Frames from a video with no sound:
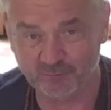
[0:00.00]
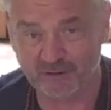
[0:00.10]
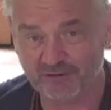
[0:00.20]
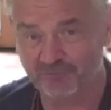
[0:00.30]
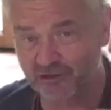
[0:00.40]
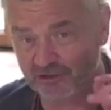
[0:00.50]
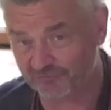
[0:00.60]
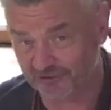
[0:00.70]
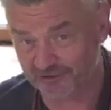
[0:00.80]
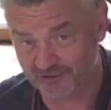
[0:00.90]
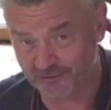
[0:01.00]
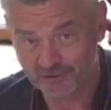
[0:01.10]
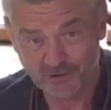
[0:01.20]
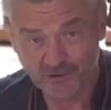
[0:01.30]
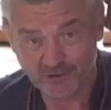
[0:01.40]
be free for
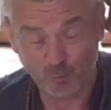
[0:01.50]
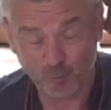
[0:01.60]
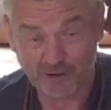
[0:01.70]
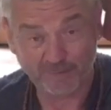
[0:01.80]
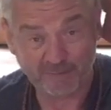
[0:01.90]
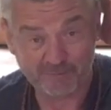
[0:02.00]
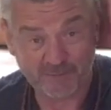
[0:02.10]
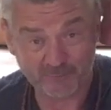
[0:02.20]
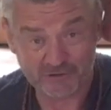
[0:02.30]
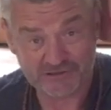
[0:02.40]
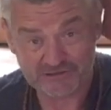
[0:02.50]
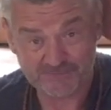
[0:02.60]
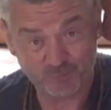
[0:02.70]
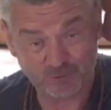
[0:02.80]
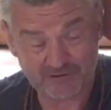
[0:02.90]
all premium members
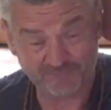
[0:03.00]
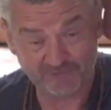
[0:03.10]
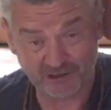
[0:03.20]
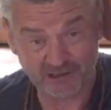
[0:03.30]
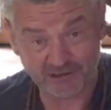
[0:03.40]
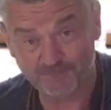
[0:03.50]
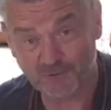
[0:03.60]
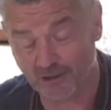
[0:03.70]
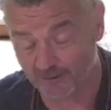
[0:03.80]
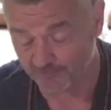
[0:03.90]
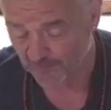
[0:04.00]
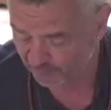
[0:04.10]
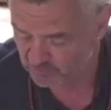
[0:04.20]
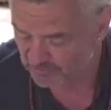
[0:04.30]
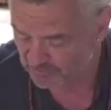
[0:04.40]
once I've done it. Um, I've
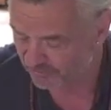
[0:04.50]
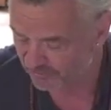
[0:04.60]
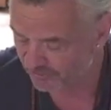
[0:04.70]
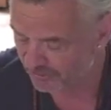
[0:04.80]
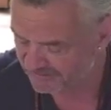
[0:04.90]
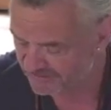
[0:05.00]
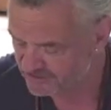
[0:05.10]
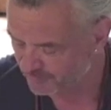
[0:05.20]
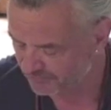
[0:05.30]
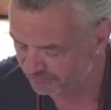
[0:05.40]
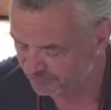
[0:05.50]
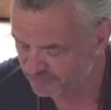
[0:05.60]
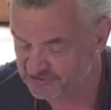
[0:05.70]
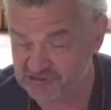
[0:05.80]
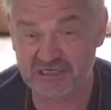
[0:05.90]
also got an idea to put do a
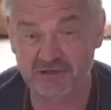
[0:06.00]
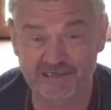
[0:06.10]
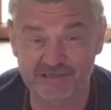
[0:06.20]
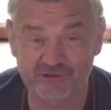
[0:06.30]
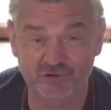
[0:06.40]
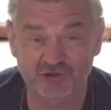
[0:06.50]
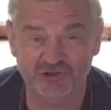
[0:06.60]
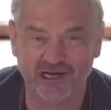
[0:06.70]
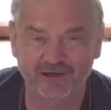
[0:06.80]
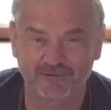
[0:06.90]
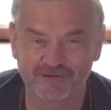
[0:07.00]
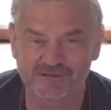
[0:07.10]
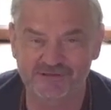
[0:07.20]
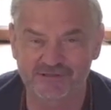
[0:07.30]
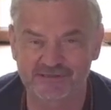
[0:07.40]
series on
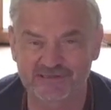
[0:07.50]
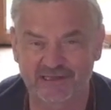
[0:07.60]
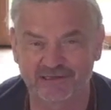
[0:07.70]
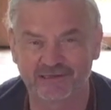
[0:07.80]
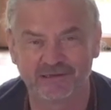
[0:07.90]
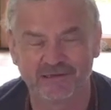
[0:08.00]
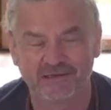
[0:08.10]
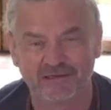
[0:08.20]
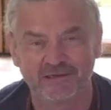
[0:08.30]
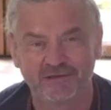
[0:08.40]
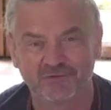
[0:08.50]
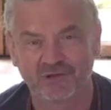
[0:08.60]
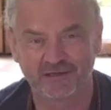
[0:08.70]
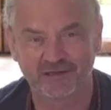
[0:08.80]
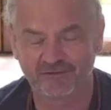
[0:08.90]
chakras because they're
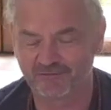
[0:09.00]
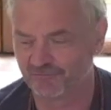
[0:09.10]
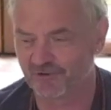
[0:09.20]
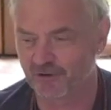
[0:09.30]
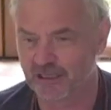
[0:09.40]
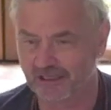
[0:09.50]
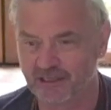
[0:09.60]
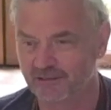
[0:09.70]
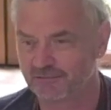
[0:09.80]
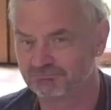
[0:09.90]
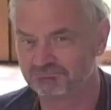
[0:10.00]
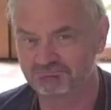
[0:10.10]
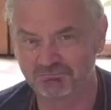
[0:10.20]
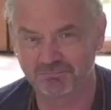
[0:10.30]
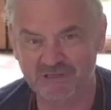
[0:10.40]
they're very
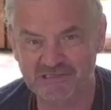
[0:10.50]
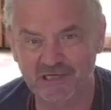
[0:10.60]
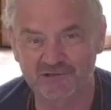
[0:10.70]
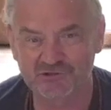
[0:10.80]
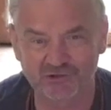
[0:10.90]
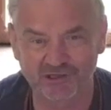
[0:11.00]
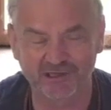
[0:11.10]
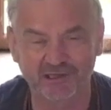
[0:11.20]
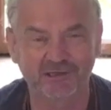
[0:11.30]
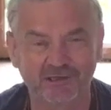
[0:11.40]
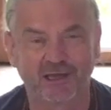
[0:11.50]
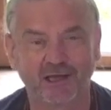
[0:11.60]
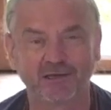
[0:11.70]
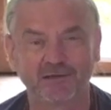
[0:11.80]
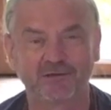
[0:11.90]
misunderstood, I think,
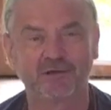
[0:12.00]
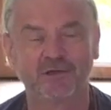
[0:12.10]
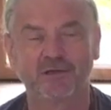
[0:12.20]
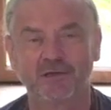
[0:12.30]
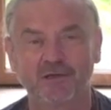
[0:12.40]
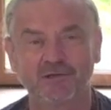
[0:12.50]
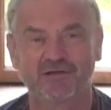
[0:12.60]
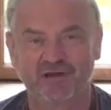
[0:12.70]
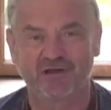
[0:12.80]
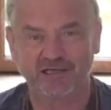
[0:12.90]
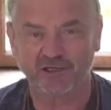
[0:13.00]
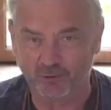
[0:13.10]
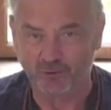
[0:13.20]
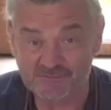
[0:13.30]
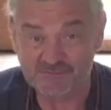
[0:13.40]
and their value
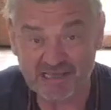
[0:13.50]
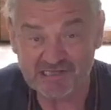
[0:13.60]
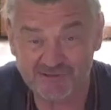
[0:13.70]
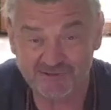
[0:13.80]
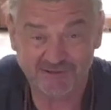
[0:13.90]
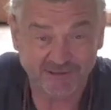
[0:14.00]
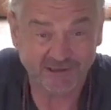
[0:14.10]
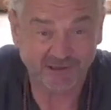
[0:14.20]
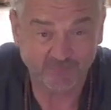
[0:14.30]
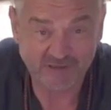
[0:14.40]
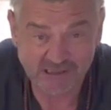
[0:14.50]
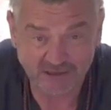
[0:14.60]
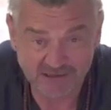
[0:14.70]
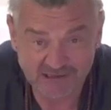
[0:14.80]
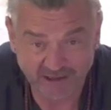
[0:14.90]
is missed in the
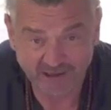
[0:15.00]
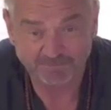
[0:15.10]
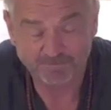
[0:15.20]
misunderstanding.